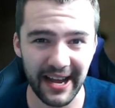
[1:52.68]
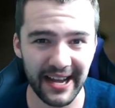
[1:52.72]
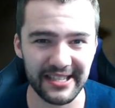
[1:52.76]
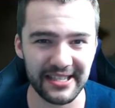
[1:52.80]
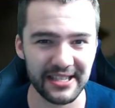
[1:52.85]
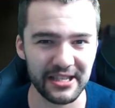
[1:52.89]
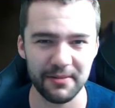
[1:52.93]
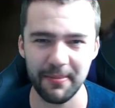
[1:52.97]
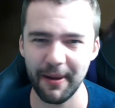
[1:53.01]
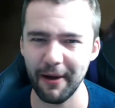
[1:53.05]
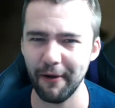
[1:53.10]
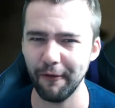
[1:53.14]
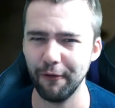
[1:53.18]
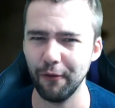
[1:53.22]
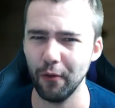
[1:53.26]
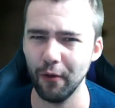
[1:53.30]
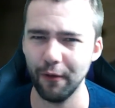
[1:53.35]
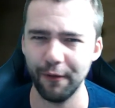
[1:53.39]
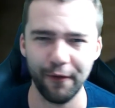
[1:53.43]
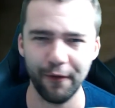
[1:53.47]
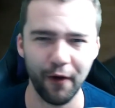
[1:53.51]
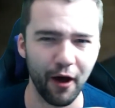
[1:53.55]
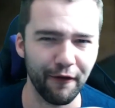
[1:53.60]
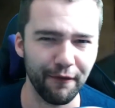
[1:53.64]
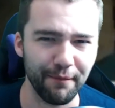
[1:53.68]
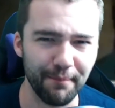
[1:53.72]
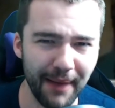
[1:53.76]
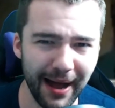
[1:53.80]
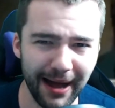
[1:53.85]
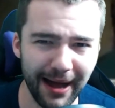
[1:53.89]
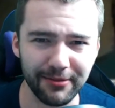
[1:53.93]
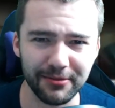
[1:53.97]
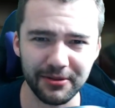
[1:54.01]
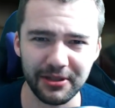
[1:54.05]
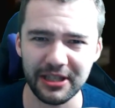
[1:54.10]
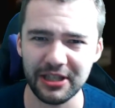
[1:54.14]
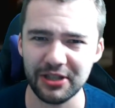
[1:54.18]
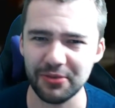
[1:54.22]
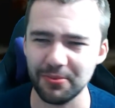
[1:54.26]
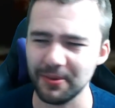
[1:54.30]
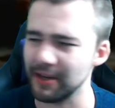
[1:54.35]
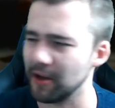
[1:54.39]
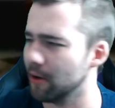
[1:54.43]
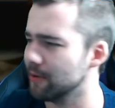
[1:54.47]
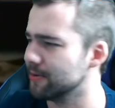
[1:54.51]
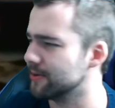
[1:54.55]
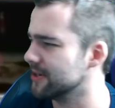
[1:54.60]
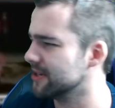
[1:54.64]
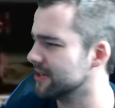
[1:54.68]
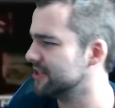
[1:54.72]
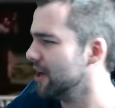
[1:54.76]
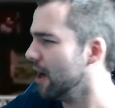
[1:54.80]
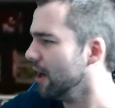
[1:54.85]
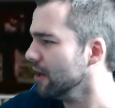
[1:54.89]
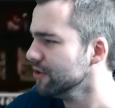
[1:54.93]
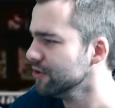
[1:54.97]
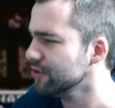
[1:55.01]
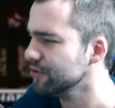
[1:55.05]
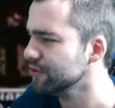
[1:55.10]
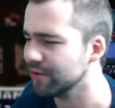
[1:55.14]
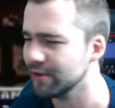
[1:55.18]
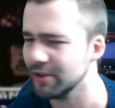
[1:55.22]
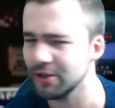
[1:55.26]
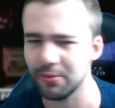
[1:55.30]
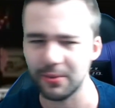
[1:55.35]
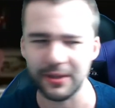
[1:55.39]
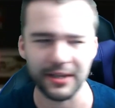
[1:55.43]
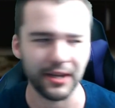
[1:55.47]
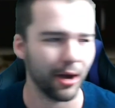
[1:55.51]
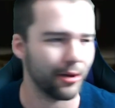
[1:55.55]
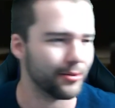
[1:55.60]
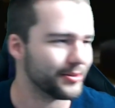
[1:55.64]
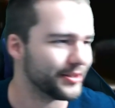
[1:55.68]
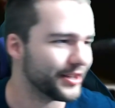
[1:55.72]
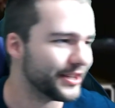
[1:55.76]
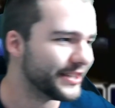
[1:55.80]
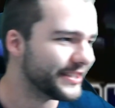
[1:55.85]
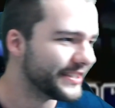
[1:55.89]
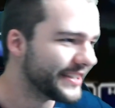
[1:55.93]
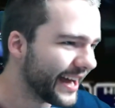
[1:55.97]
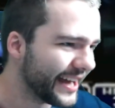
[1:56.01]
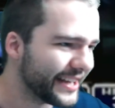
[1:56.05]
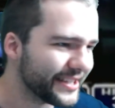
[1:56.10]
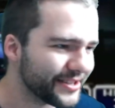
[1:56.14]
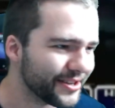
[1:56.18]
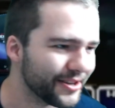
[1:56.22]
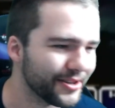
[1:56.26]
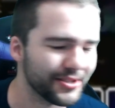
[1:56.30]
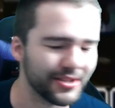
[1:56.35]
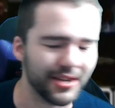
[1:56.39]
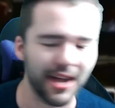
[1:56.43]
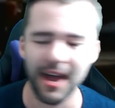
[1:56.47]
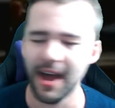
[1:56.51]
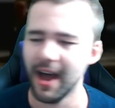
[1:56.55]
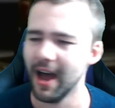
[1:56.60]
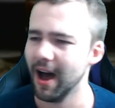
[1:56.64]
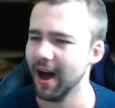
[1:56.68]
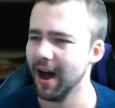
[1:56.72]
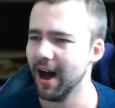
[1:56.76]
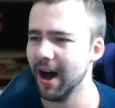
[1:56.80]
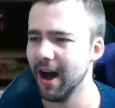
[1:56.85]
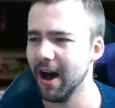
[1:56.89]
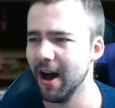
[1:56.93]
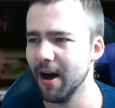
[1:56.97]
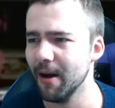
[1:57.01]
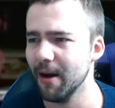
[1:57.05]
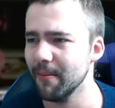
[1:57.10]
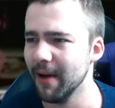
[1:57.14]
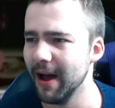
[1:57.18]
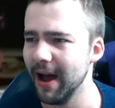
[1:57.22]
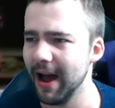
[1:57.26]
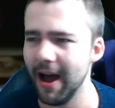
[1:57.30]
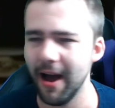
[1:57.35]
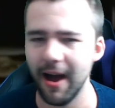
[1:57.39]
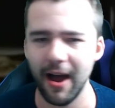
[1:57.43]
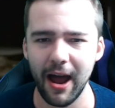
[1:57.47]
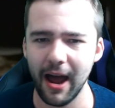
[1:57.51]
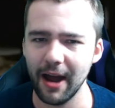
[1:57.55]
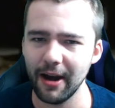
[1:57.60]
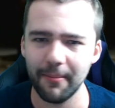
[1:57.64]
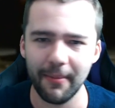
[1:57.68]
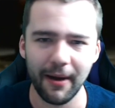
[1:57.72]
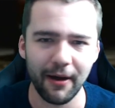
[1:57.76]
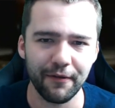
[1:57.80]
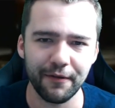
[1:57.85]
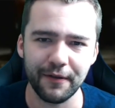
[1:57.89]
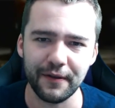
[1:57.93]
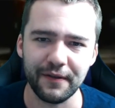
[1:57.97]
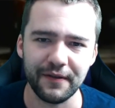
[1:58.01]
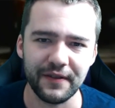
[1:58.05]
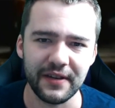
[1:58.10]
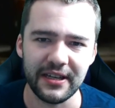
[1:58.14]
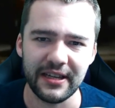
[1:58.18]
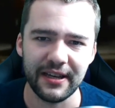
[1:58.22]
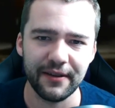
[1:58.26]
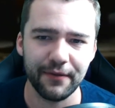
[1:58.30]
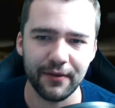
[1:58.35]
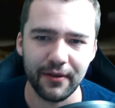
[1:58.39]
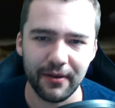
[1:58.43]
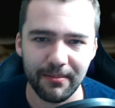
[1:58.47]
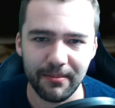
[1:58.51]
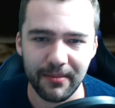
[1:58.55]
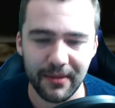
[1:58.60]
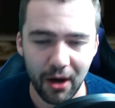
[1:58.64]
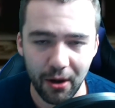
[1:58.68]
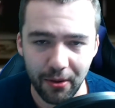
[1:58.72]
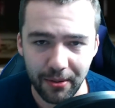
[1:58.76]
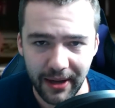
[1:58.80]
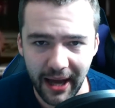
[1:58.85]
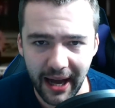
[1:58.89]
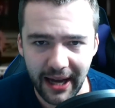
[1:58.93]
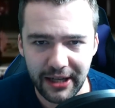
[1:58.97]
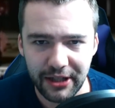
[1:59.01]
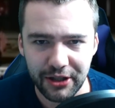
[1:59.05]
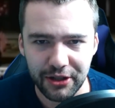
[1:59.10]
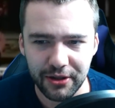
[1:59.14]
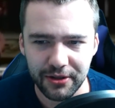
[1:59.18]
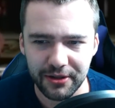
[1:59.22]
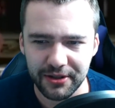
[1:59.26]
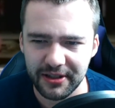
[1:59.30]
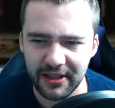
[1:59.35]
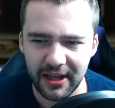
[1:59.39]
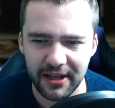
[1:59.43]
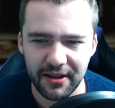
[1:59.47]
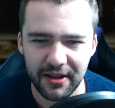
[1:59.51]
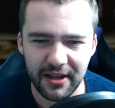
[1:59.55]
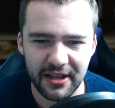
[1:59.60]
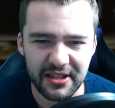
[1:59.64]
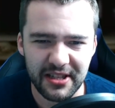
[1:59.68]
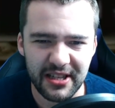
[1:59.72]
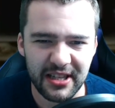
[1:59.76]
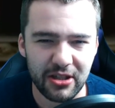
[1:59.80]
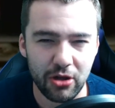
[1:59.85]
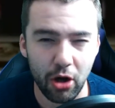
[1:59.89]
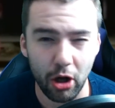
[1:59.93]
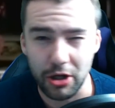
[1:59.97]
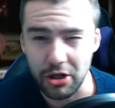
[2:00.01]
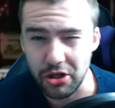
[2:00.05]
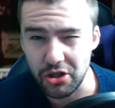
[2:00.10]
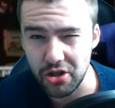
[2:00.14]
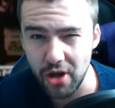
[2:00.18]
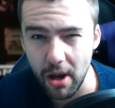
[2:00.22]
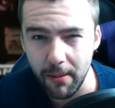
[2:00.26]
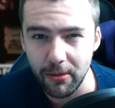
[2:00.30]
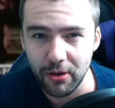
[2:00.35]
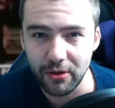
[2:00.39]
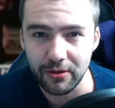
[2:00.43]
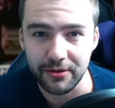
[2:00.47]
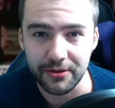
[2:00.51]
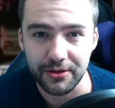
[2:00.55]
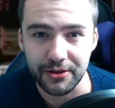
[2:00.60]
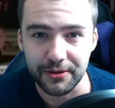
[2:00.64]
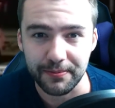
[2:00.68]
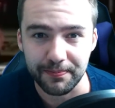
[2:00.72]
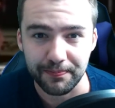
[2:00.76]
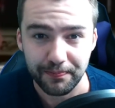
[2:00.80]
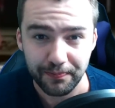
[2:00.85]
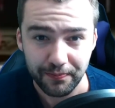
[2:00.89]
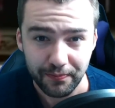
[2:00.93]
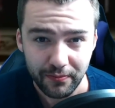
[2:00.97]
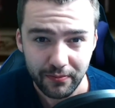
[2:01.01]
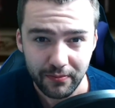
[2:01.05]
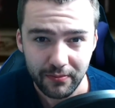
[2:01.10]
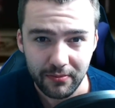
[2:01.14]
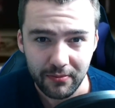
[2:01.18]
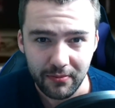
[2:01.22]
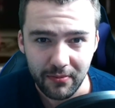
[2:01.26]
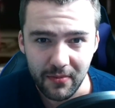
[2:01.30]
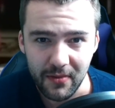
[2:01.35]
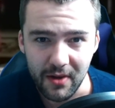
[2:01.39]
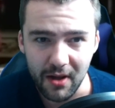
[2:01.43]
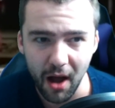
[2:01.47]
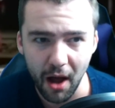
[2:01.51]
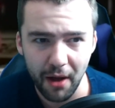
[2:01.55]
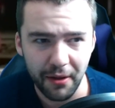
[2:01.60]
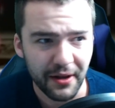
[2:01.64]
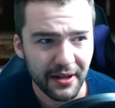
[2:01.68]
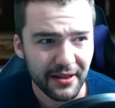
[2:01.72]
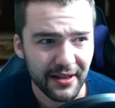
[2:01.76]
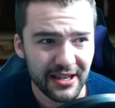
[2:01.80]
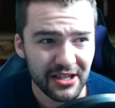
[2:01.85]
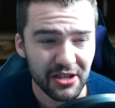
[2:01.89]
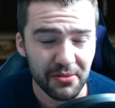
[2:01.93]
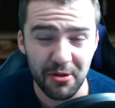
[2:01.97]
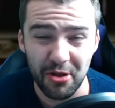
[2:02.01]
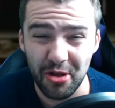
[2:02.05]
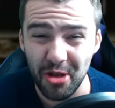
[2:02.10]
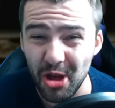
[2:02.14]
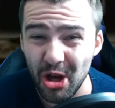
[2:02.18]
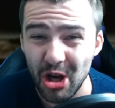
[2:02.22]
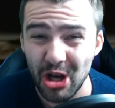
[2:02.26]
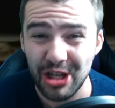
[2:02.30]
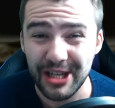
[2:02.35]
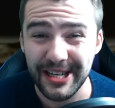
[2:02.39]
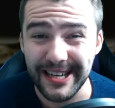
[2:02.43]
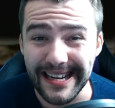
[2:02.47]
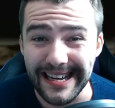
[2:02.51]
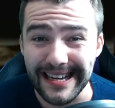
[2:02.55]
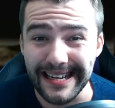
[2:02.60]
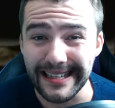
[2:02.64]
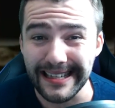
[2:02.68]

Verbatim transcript: There's about four or five mountains. We go to tundras, we go to deserts, um, and, and about 50 different locations. Then there's things like summons. I think there's 13